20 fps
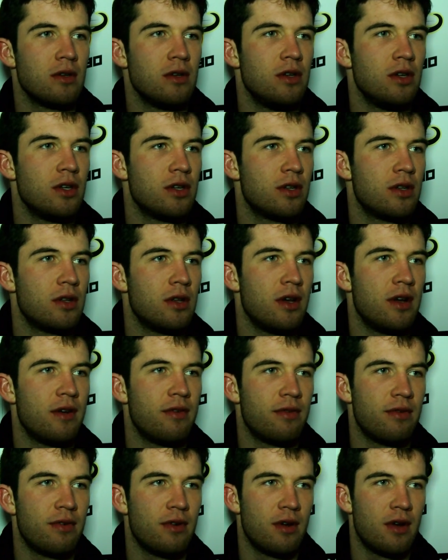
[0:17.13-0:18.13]
You just
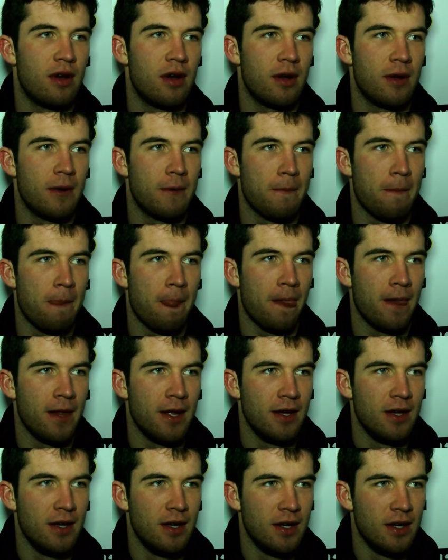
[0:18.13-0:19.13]
have
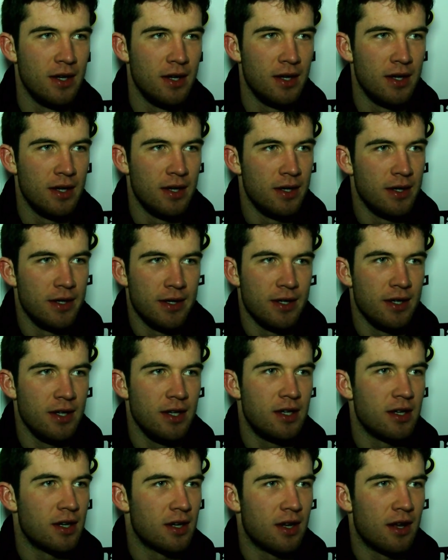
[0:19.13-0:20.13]

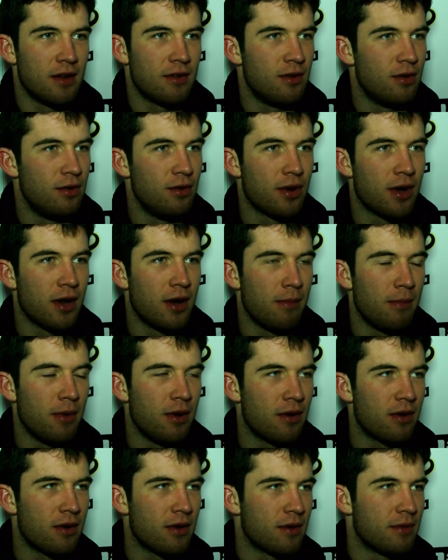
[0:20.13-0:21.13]
each other have to look in the
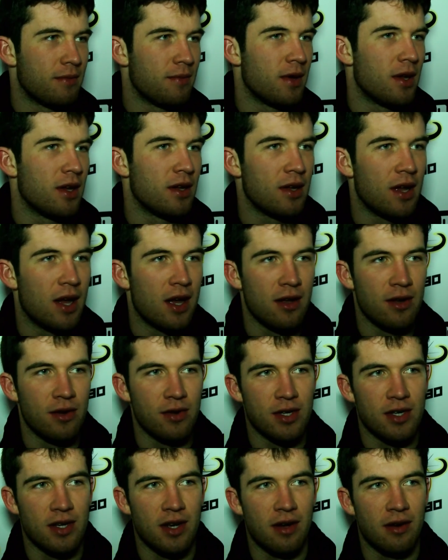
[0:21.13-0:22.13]
mirror at
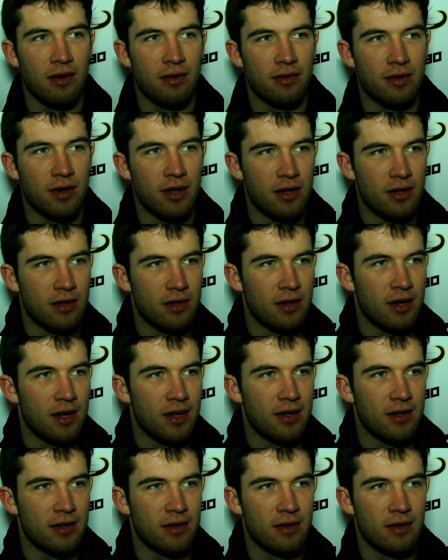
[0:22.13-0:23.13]
yourself
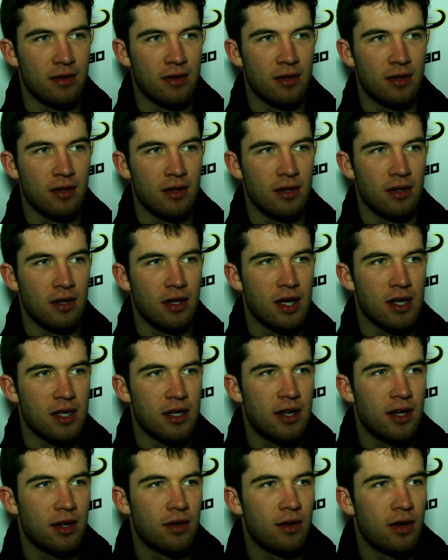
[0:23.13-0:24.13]
and yeah,
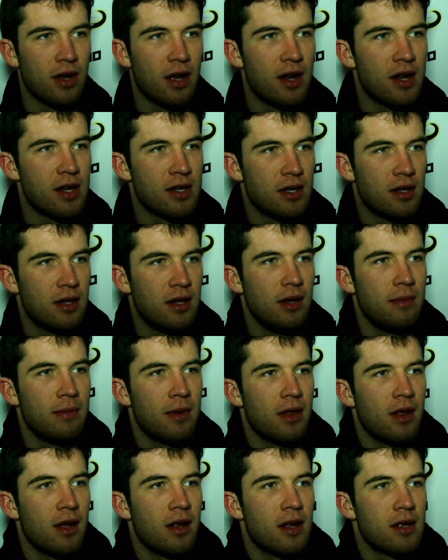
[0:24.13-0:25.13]
stick together as a team.
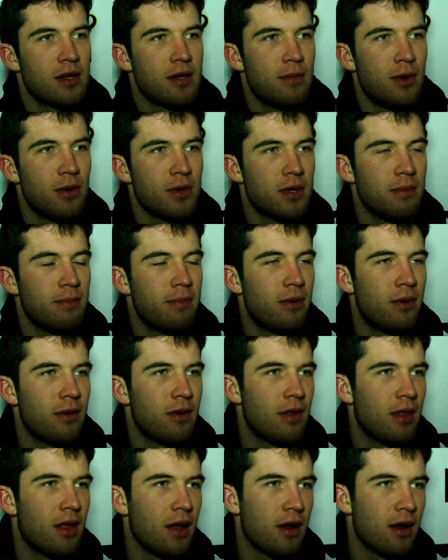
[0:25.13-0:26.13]
I think that's the most
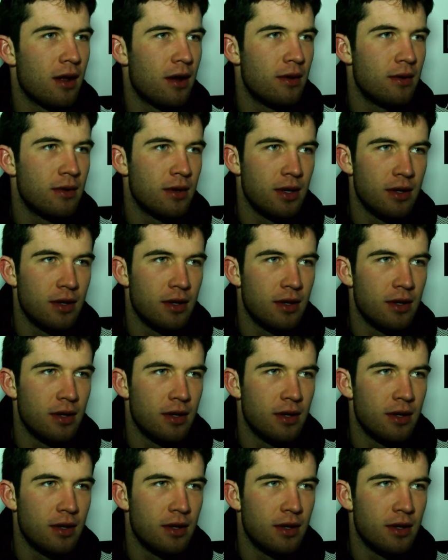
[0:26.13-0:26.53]
important thing now.